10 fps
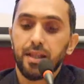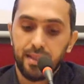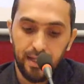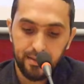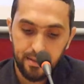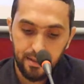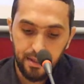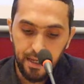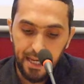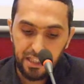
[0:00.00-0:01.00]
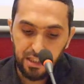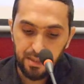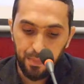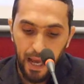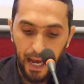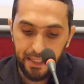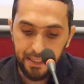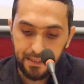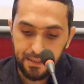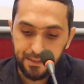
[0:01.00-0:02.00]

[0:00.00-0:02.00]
that is behind it.